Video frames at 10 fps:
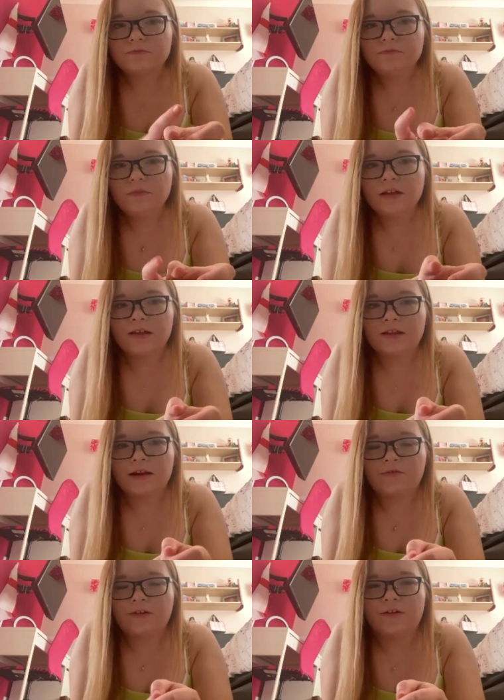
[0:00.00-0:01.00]
He's
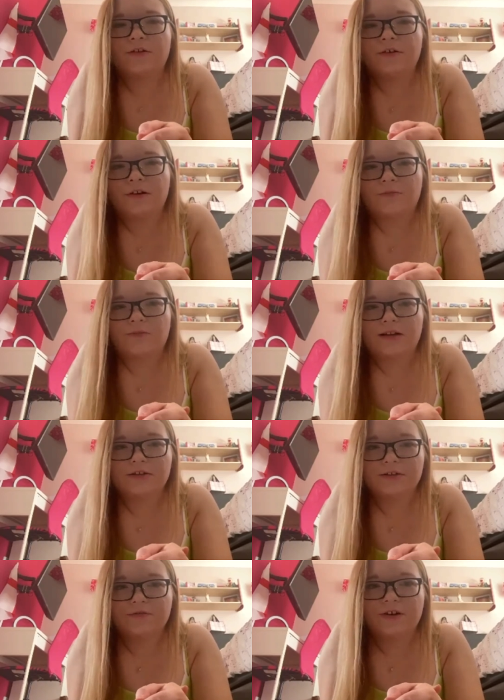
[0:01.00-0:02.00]
definitely not a good
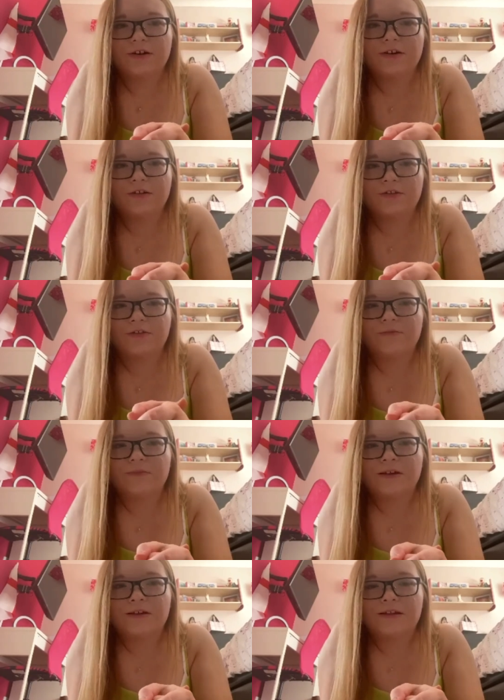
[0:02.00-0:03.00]
manager for Arsenal
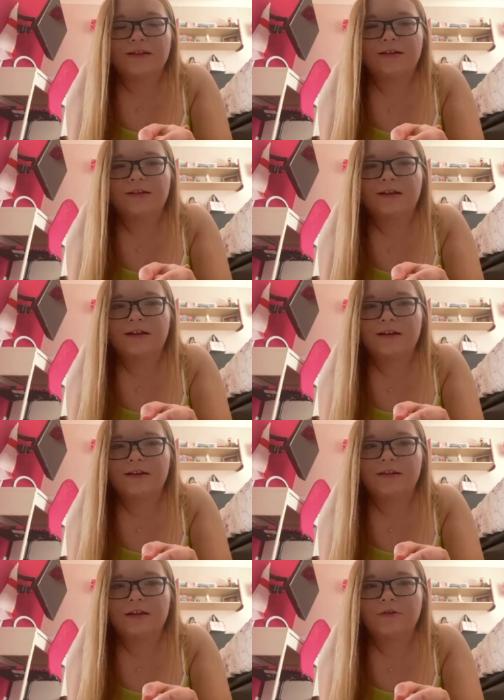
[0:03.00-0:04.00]
because, like,
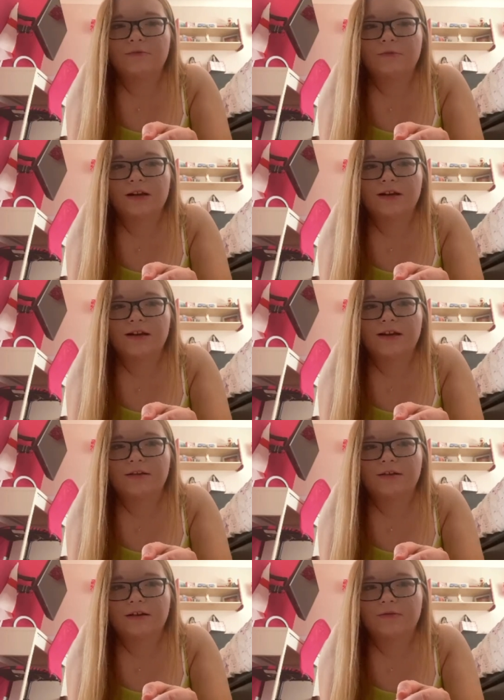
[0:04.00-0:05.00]
they're not winning
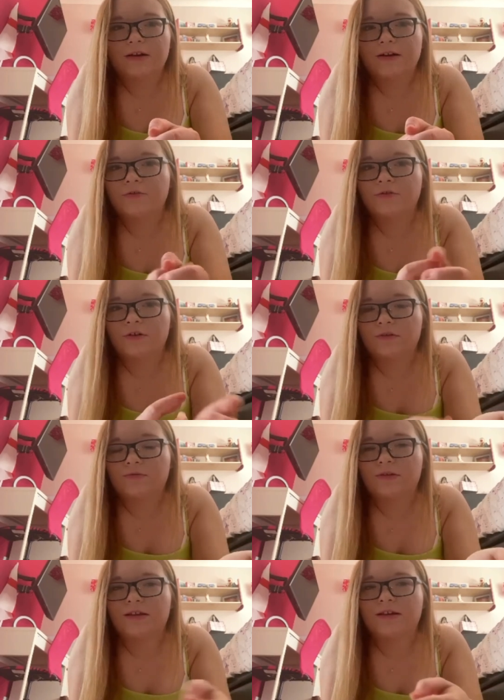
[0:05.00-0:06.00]
any trophies
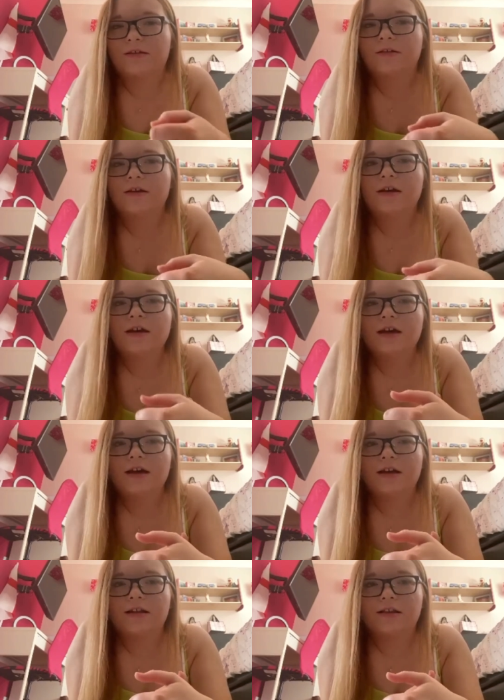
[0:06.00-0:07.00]
this season.
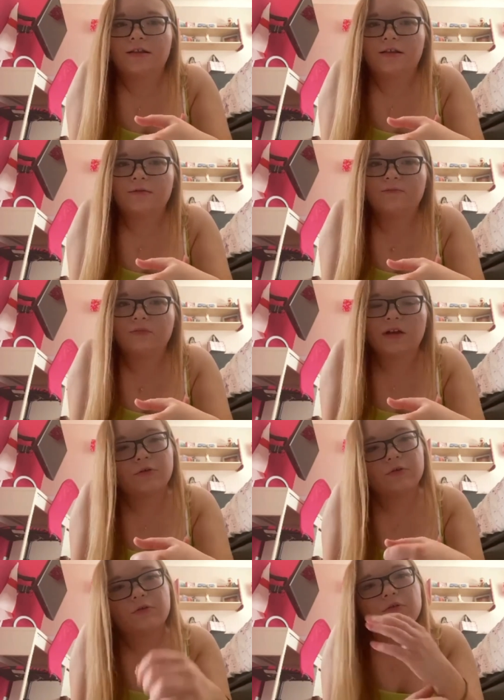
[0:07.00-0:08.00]
And they
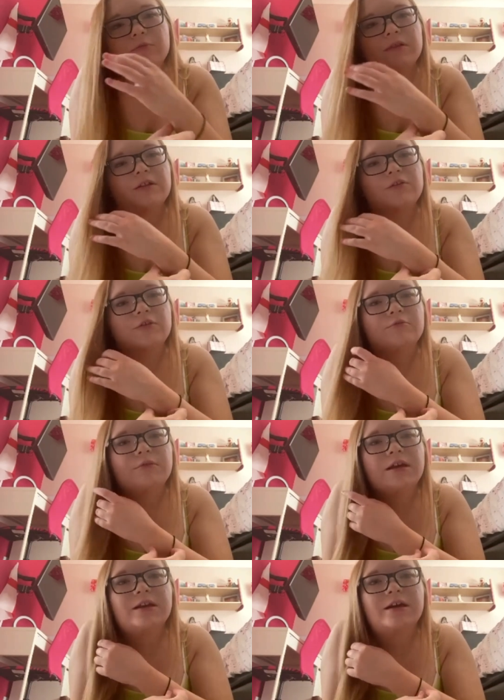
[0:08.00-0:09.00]
normally do
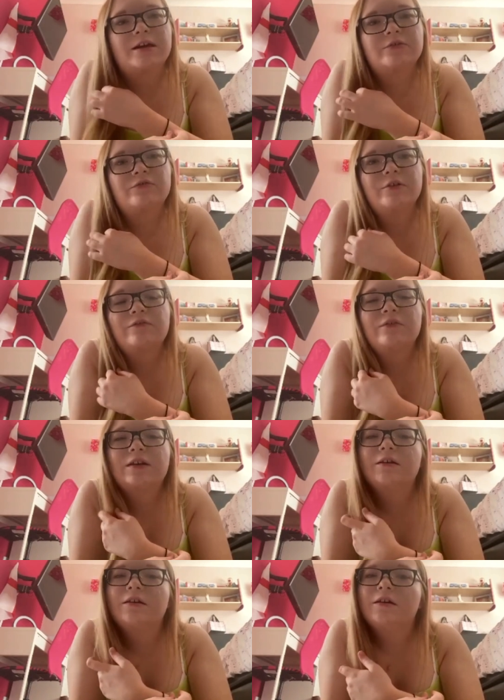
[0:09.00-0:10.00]
win a
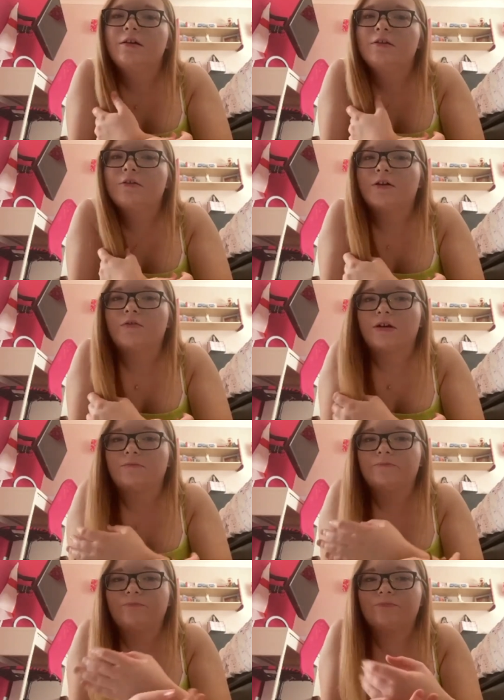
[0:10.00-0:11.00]
trophy.
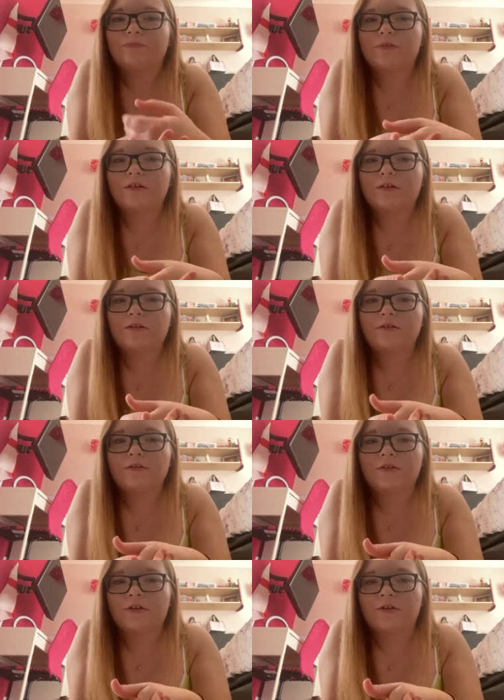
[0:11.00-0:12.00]

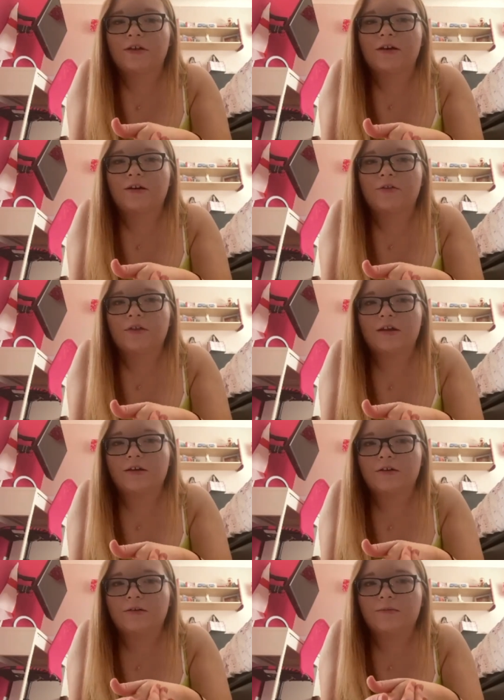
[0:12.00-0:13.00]
So yeah, I
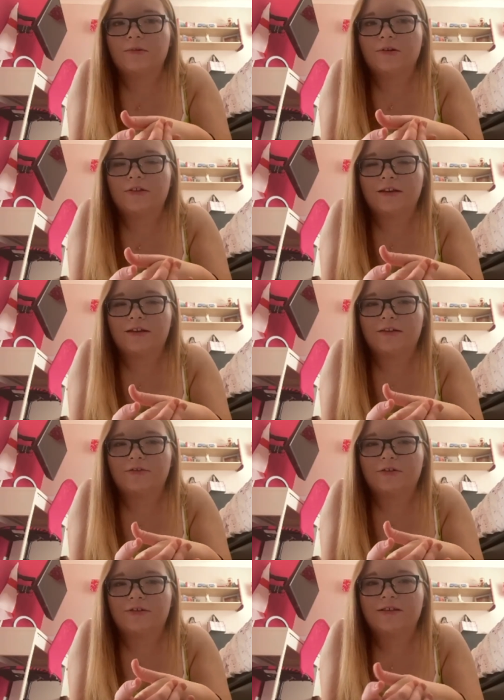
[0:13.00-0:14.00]
think Arteta's
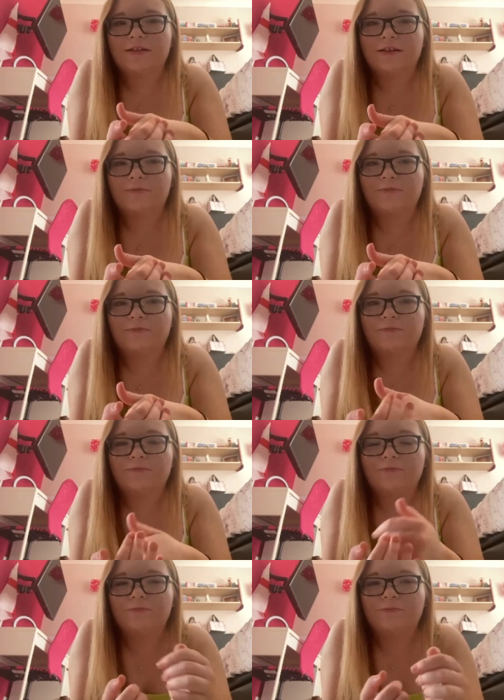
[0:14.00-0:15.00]
just a
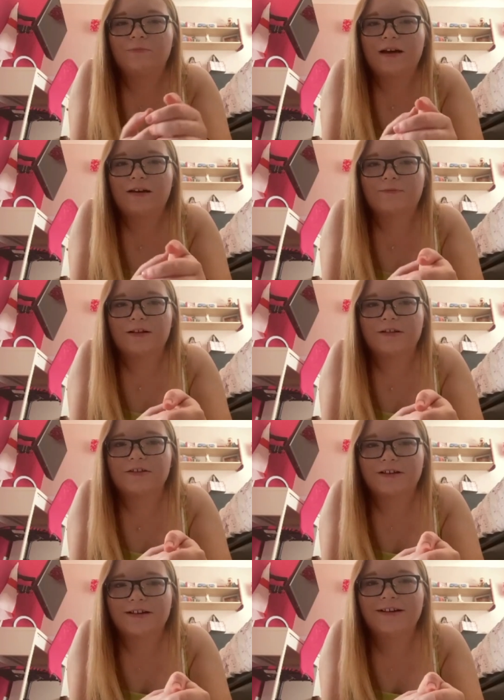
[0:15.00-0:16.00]
bad manager.